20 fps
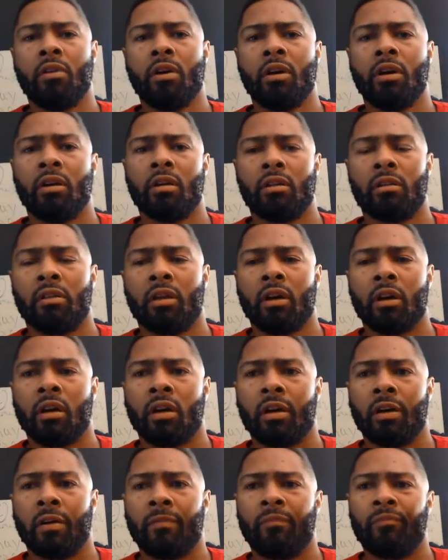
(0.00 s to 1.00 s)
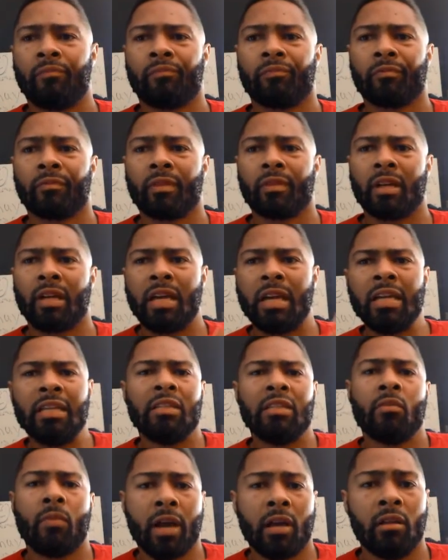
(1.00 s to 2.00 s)
the the
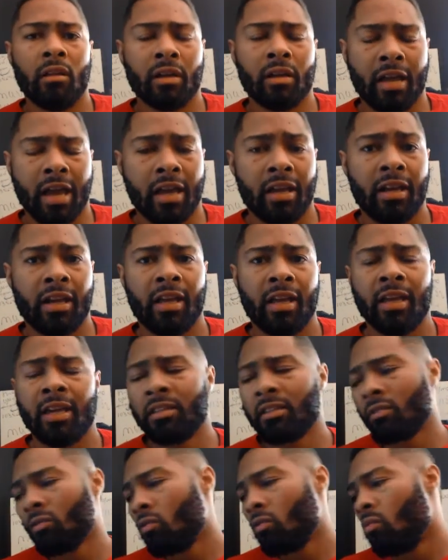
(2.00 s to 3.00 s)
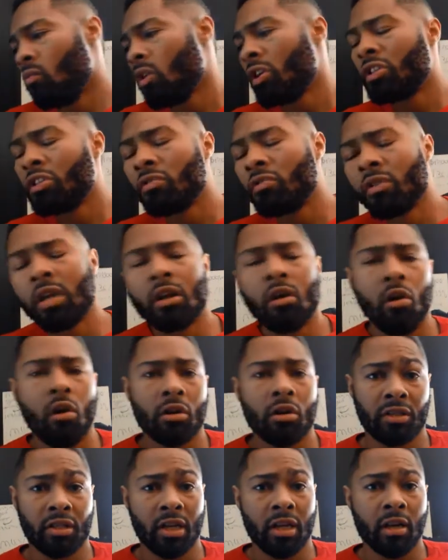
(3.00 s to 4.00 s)
easy way to look at it is, once you get
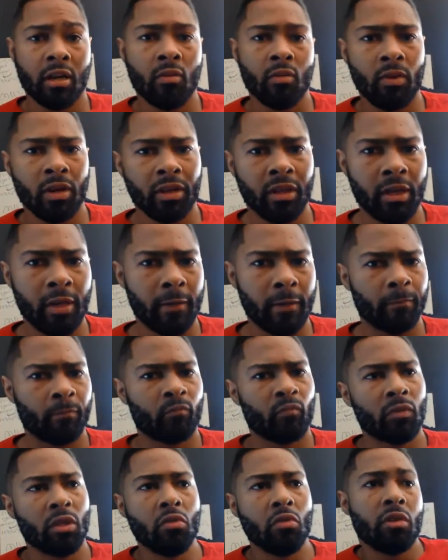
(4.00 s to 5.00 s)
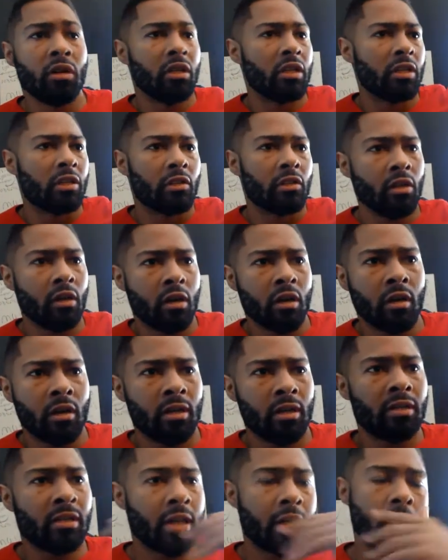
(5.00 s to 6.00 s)
all set up with it, you can just
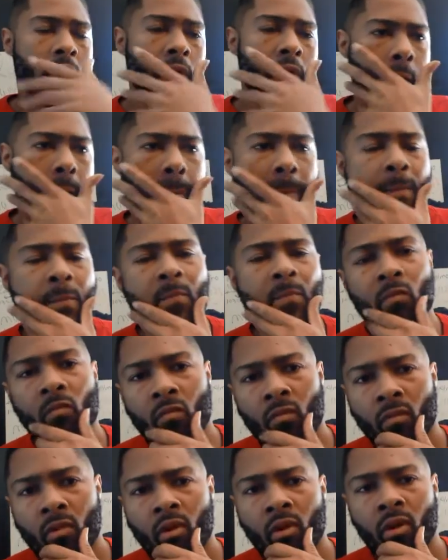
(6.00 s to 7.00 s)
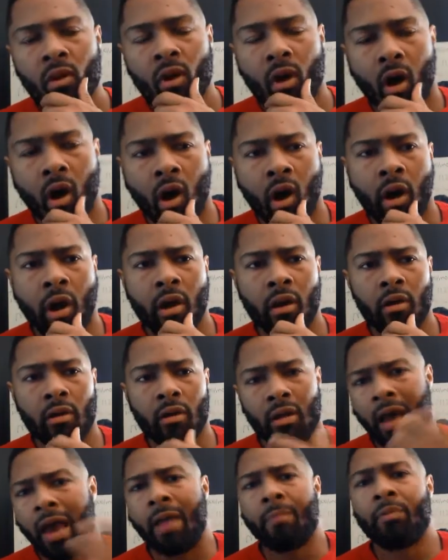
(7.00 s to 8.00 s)
look and say, okay, all right,
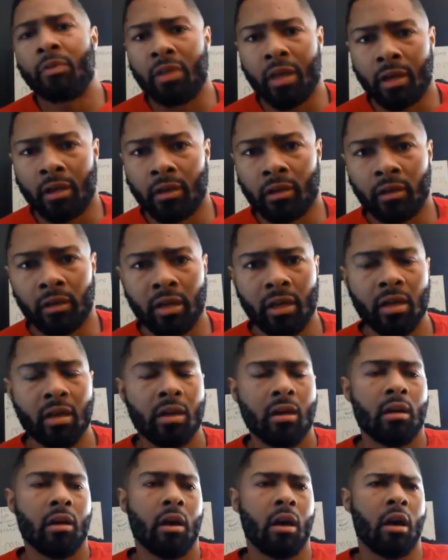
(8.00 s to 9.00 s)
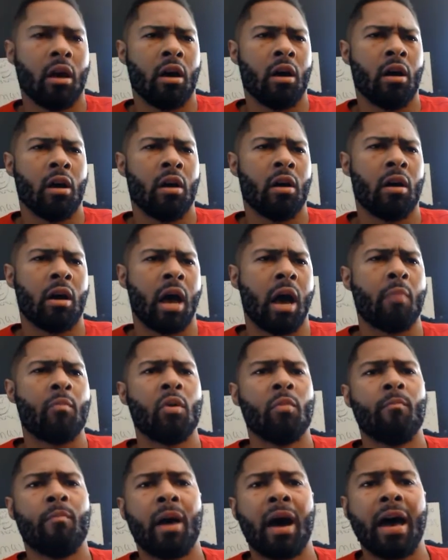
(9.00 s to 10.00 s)
hypothetically, uh,
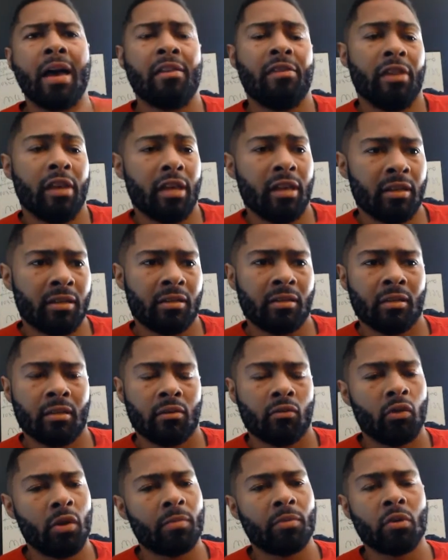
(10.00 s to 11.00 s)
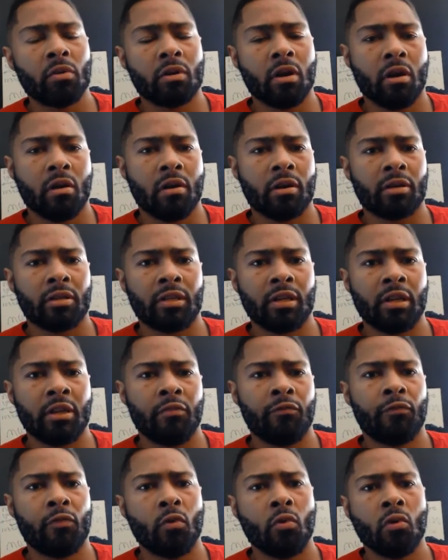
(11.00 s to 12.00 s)
I'm gonna buy this
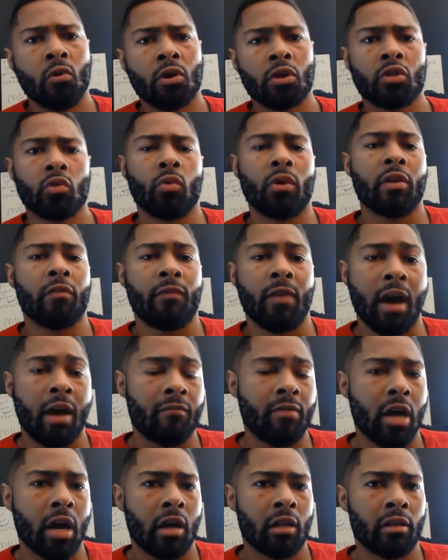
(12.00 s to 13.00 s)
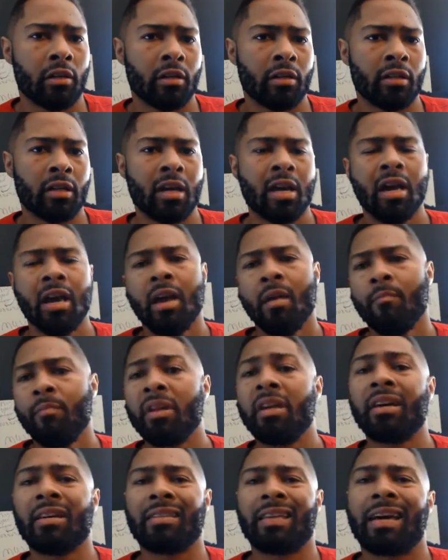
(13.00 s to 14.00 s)
cryptocurrency for twenty-five dollars
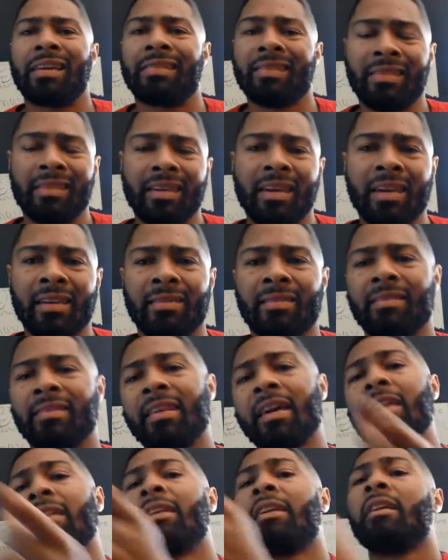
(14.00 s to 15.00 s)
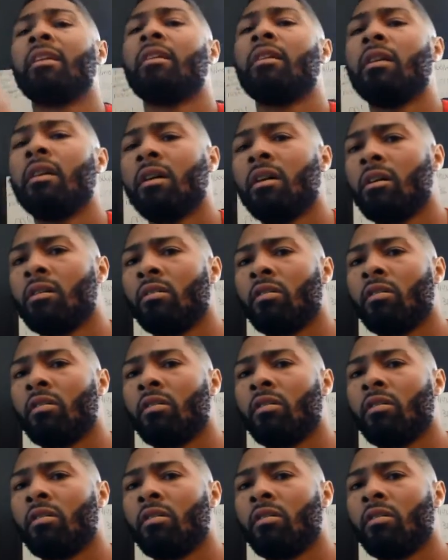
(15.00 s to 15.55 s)
because I see it selling